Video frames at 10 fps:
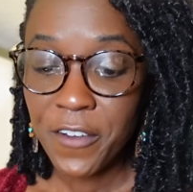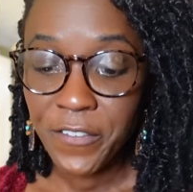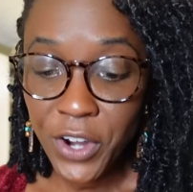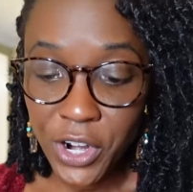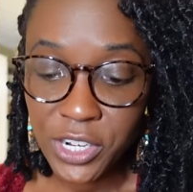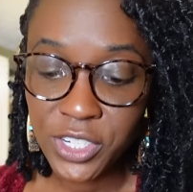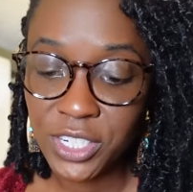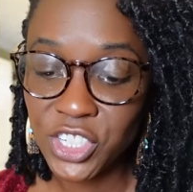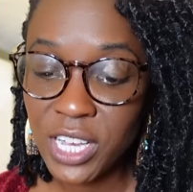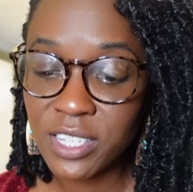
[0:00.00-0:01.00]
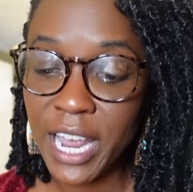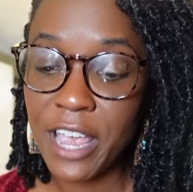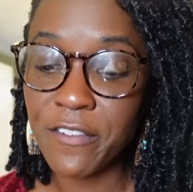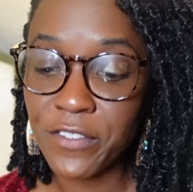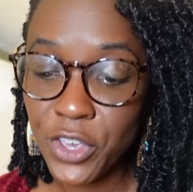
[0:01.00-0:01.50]
First, just
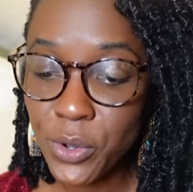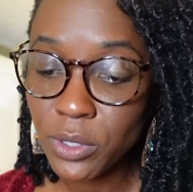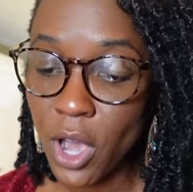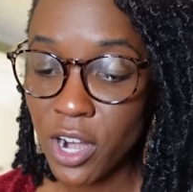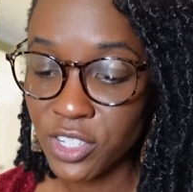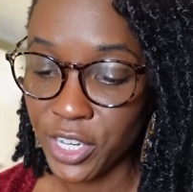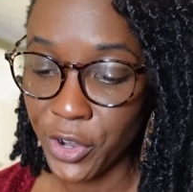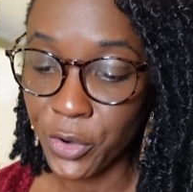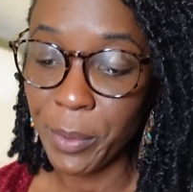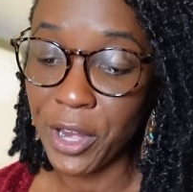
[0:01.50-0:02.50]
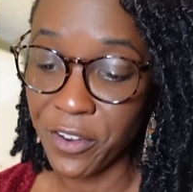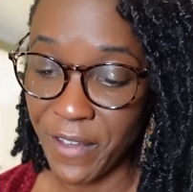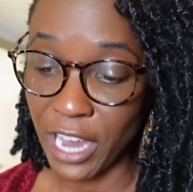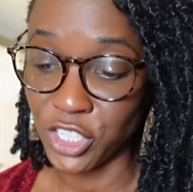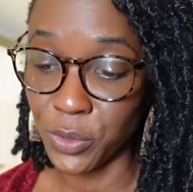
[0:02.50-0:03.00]
a few large cereal
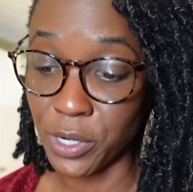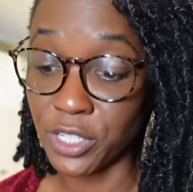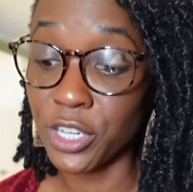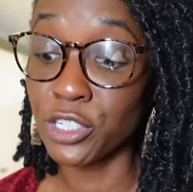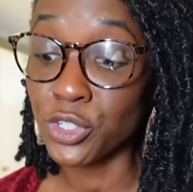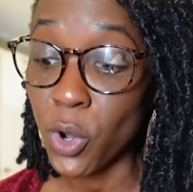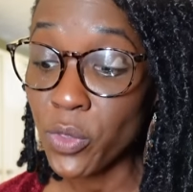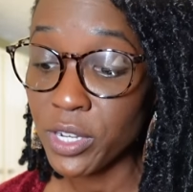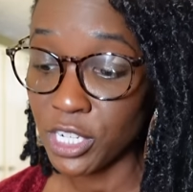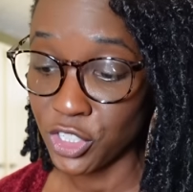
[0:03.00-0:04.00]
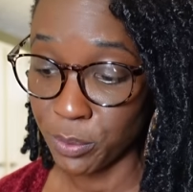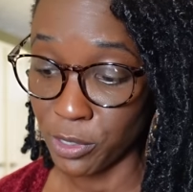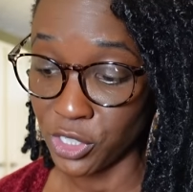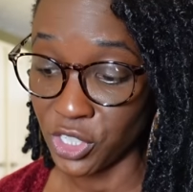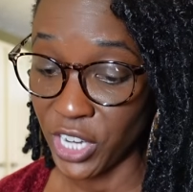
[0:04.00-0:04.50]
manufacturers control the
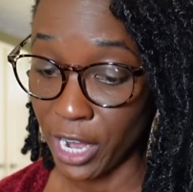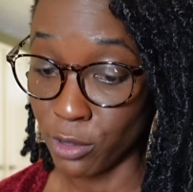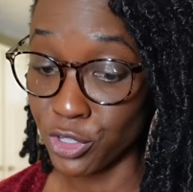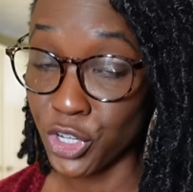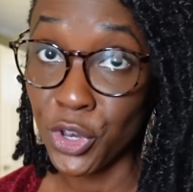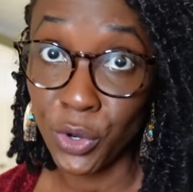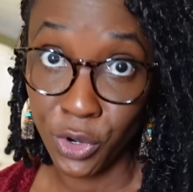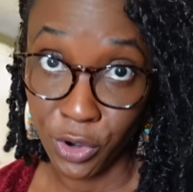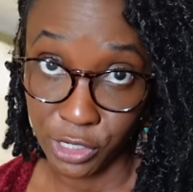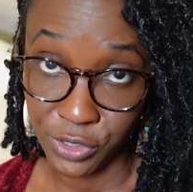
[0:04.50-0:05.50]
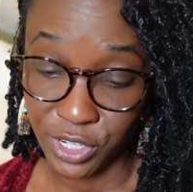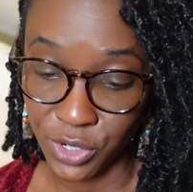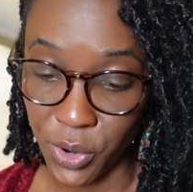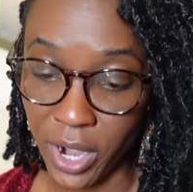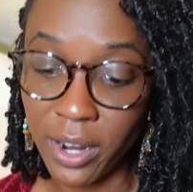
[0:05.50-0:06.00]
distribution channels to your grocery
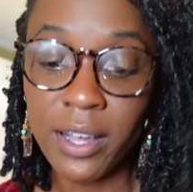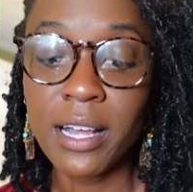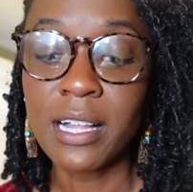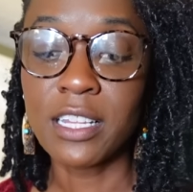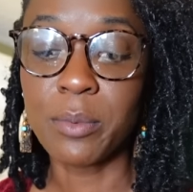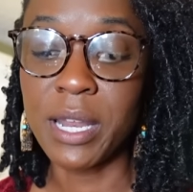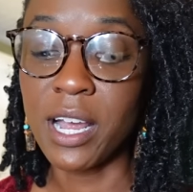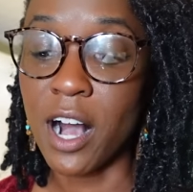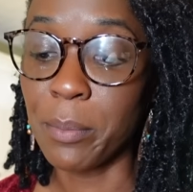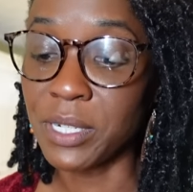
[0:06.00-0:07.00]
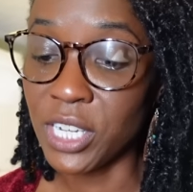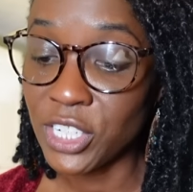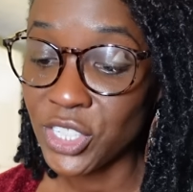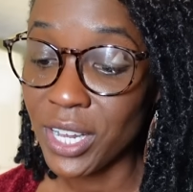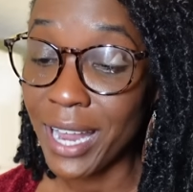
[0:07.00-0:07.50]
store, limiting
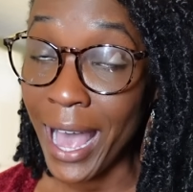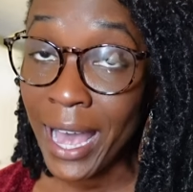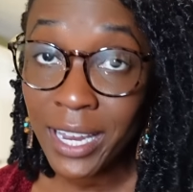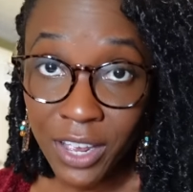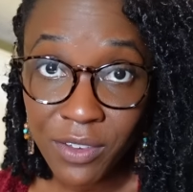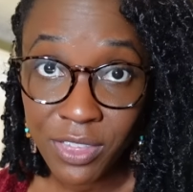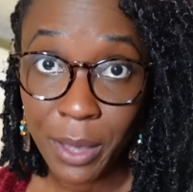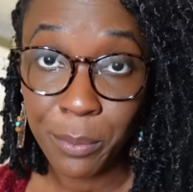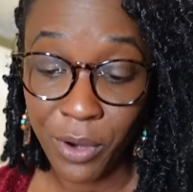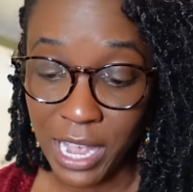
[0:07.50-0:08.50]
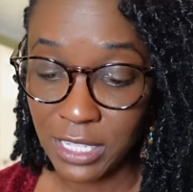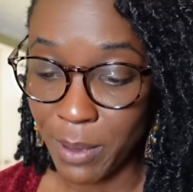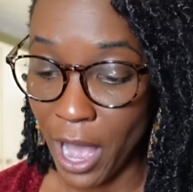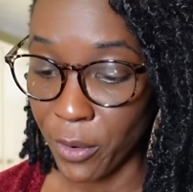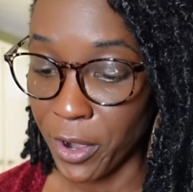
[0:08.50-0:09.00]
competition and giving them price
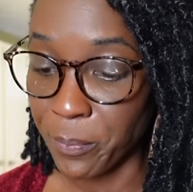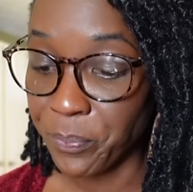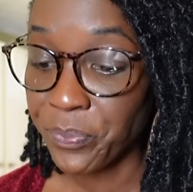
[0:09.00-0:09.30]
power.